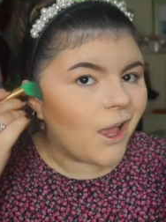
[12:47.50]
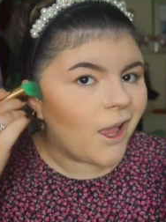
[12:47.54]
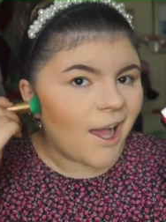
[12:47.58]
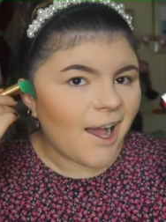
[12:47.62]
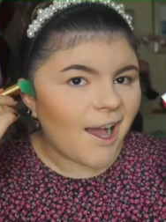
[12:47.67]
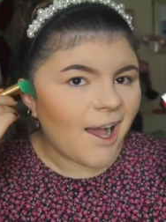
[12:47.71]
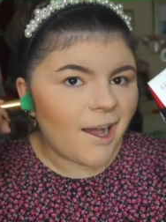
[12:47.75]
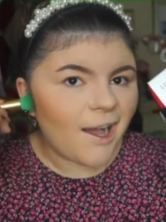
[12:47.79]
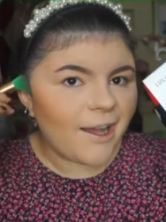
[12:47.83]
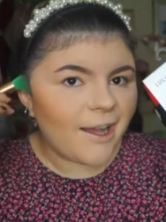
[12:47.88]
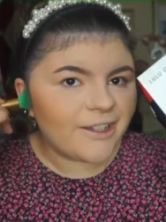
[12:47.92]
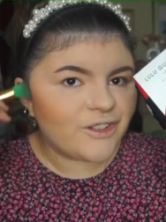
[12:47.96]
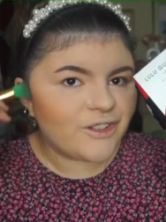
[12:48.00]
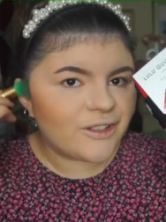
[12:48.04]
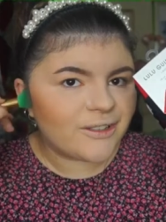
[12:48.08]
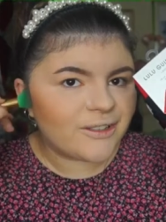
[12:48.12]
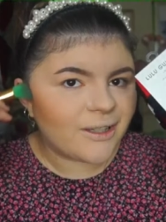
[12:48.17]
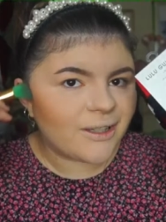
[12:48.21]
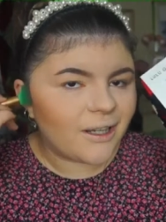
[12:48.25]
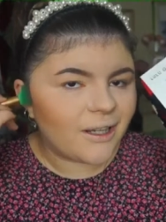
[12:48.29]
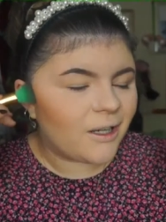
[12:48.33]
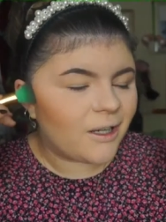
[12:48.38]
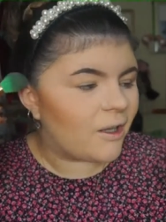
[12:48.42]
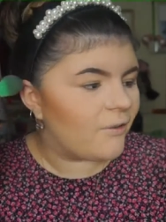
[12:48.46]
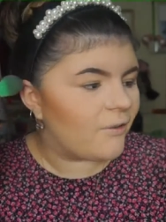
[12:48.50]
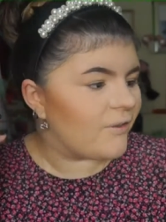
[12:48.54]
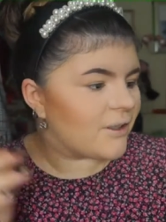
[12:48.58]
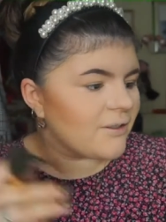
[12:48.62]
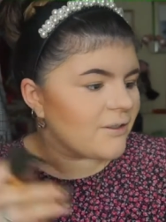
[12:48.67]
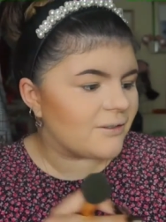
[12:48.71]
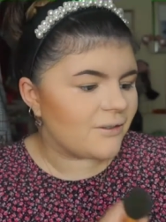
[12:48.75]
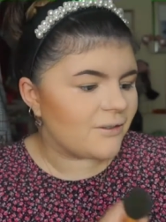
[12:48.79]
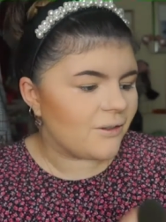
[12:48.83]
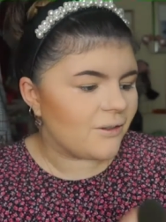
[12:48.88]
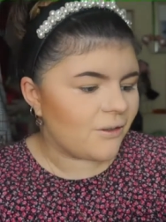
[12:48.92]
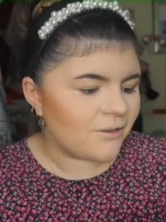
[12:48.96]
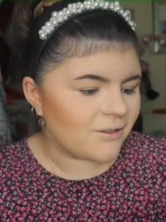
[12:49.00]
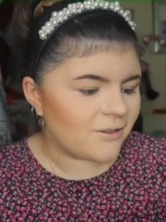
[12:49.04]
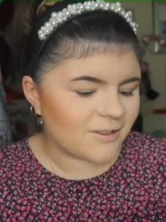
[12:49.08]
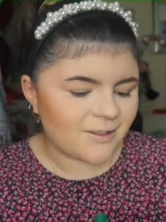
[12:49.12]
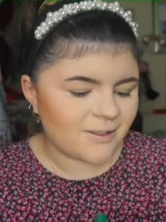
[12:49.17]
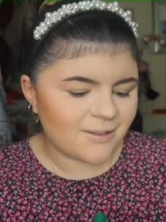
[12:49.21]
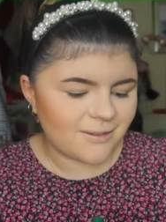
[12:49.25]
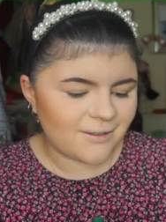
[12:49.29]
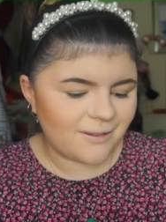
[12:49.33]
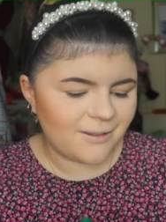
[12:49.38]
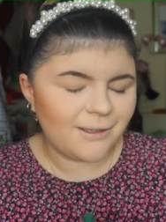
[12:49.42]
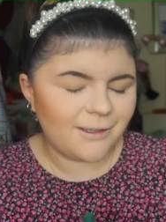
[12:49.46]
I just love
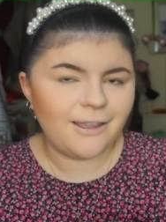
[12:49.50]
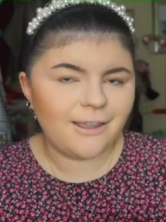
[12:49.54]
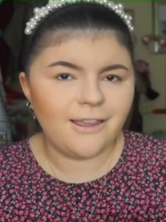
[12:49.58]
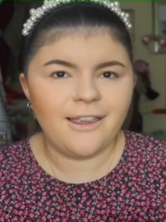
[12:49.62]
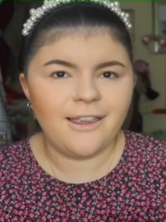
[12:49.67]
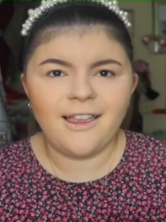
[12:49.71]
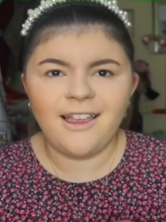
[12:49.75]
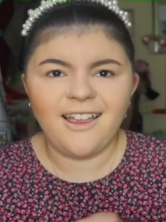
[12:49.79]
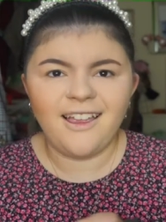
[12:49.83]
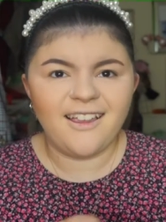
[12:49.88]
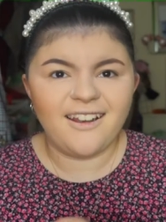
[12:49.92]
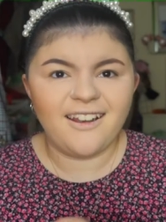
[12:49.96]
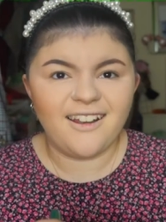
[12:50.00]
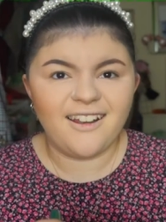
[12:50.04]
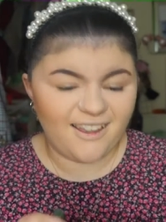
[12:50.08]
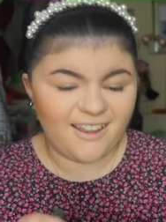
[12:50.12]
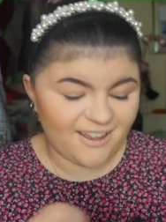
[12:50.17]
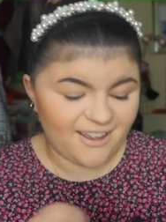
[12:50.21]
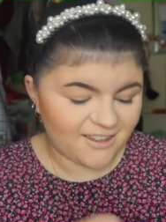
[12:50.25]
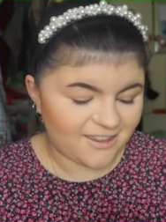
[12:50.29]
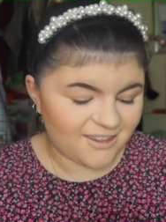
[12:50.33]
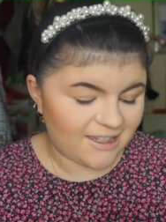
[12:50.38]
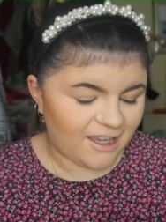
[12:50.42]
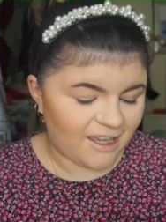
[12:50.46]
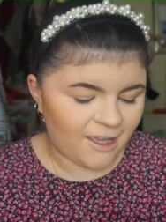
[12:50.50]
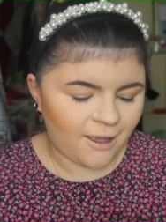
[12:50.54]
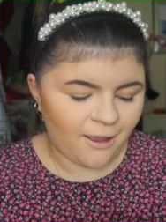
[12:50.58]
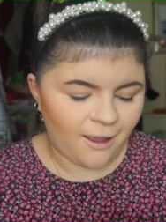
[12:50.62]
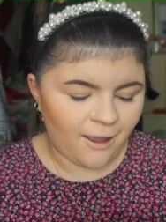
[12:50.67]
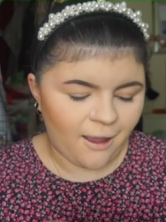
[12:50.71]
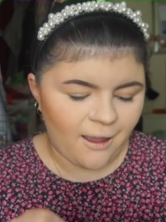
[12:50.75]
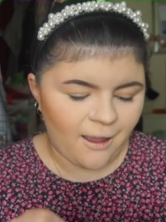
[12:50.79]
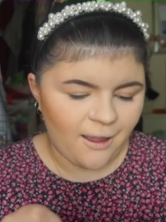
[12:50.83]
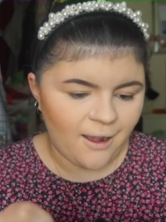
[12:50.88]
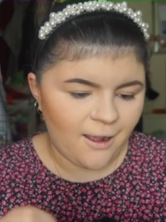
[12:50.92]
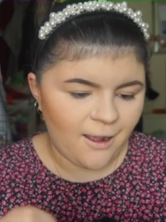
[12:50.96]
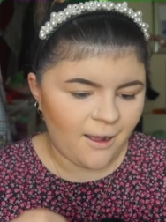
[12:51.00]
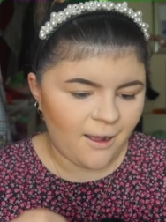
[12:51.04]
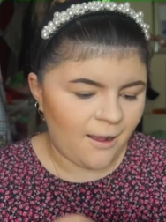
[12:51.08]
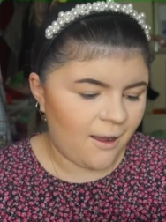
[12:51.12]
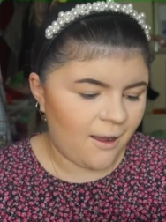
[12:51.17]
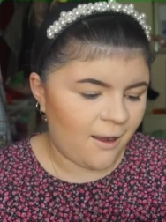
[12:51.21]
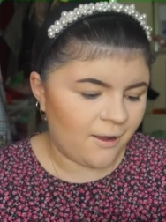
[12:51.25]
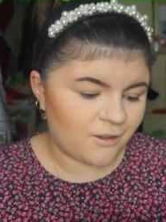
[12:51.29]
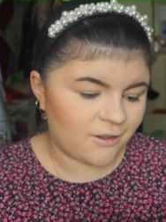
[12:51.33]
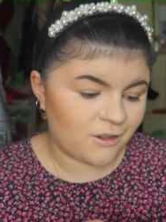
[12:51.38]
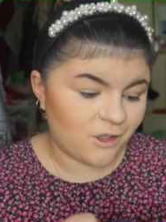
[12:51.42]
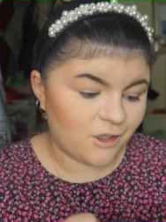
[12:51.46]
socks. Like they're
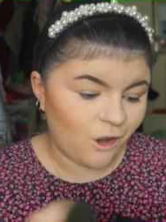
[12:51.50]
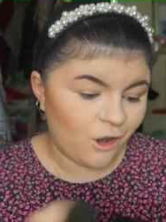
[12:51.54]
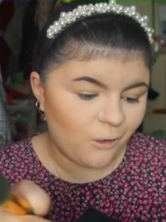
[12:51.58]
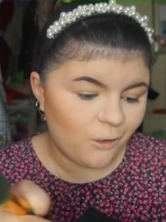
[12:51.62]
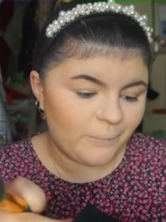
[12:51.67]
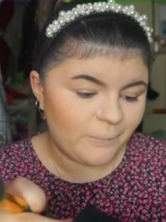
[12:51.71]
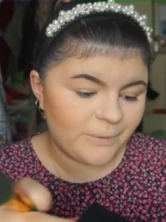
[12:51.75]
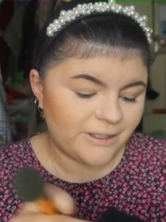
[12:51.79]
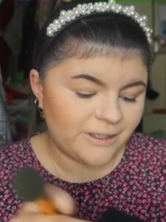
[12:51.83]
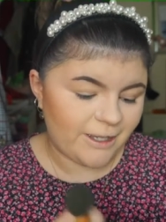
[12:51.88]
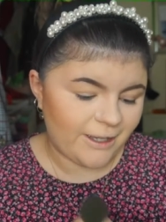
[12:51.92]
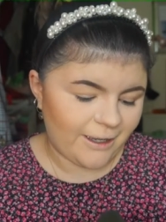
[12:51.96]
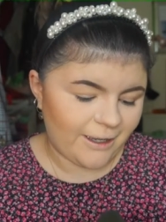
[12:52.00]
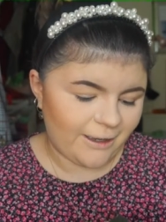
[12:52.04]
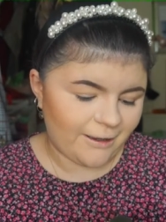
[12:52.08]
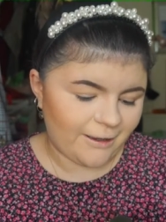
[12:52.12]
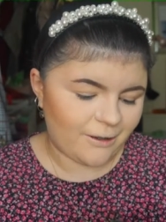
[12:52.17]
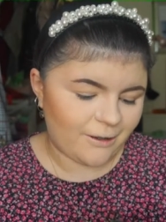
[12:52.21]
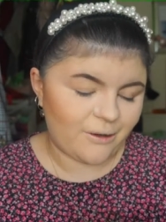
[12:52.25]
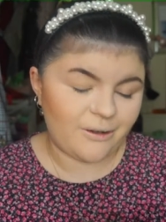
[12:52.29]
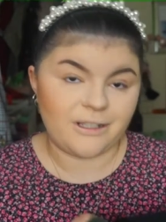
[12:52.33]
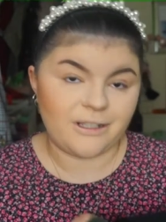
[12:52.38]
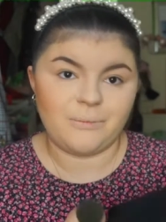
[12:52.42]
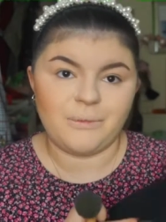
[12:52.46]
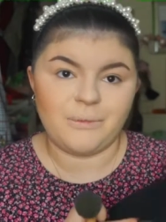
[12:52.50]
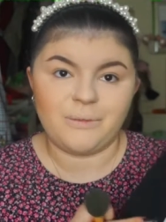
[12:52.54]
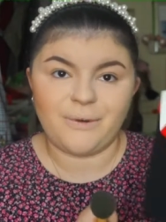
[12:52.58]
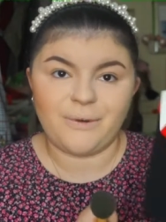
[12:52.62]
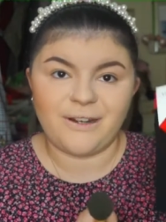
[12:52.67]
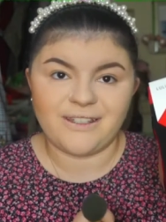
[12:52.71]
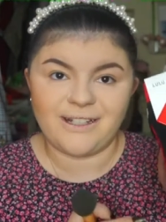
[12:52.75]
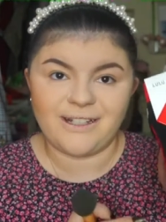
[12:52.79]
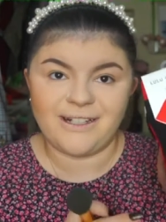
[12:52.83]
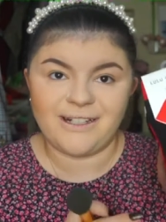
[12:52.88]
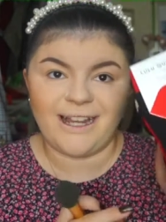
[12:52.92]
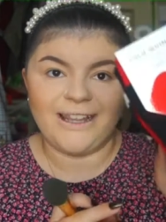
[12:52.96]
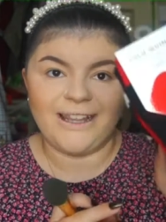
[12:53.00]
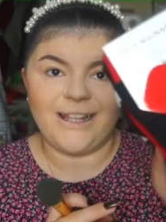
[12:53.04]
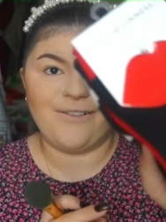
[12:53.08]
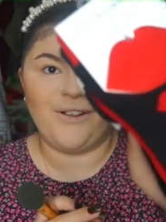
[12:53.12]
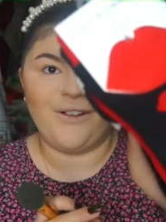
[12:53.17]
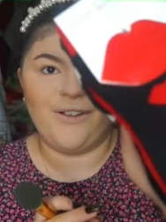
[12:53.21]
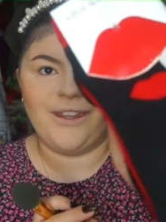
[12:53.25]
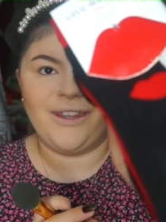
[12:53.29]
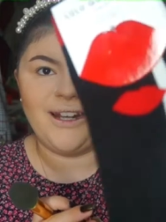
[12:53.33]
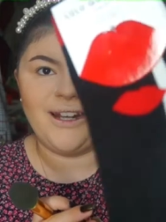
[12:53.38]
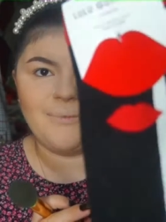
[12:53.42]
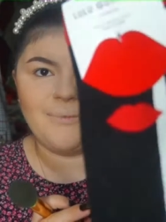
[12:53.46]
a top tier Christmas present and they've got
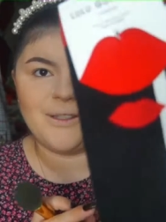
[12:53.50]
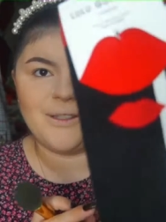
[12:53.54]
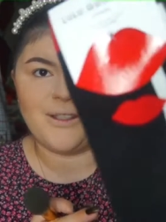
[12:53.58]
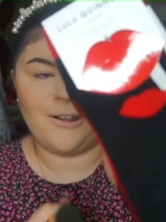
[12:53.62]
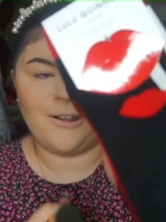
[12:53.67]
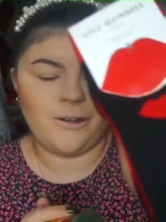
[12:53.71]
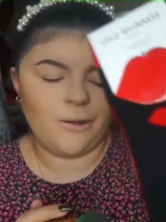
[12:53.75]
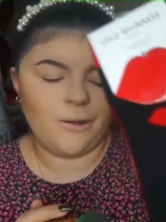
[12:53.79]
the lips on,